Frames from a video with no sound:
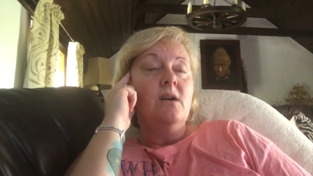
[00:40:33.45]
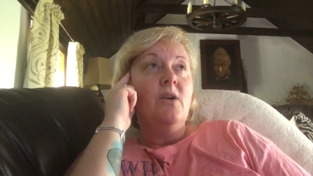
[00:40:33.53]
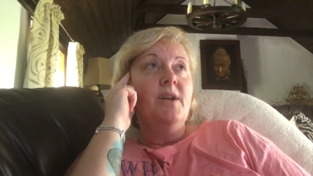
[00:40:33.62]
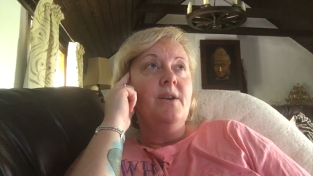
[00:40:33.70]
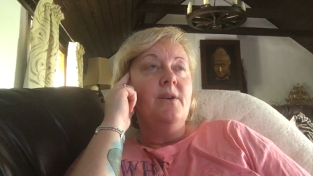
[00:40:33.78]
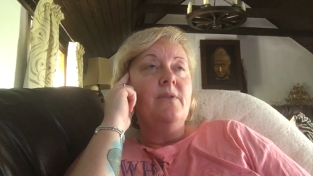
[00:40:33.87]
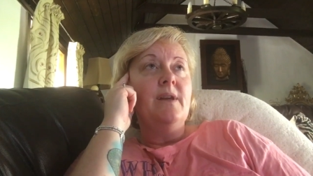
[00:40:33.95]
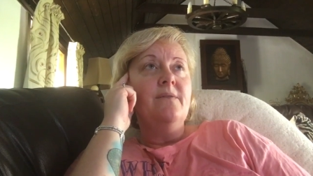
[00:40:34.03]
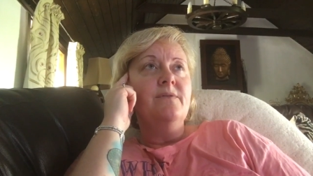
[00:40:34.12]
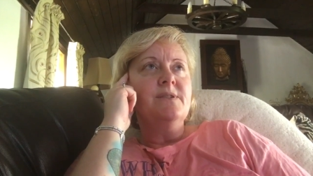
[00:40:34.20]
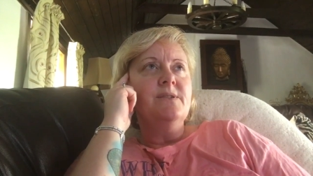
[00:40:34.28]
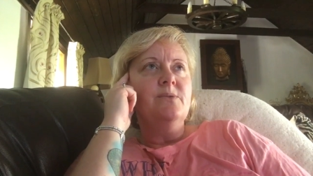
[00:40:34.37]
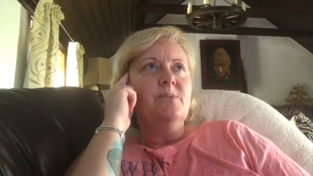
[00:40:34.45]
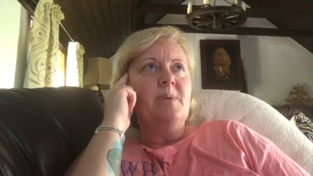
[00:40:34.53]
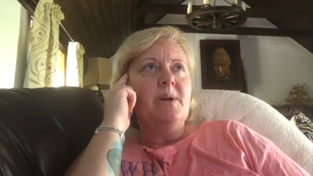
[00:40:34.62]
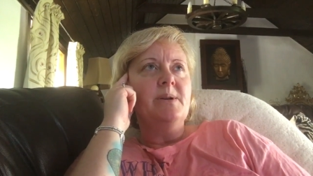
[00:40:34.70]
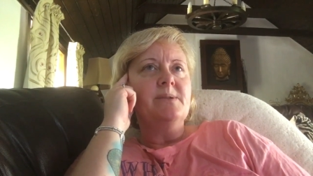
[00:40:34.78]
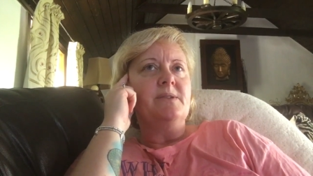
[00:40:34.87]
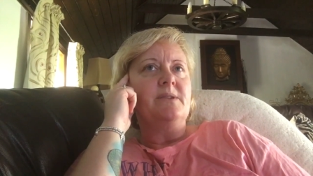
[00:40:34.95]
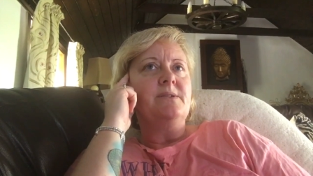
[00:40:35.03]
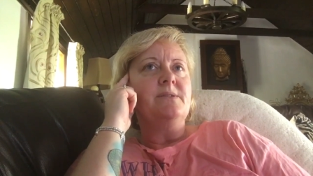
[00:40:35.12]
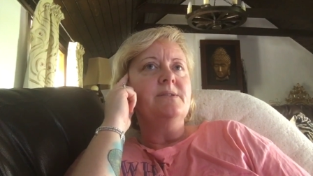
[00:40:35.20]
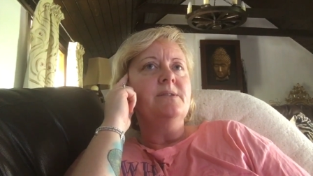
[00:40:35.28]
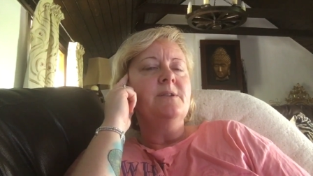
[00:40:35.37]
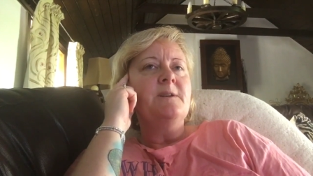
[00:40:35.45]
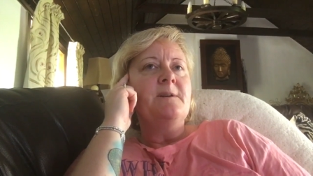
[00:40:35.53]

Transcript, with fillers: I know that every single person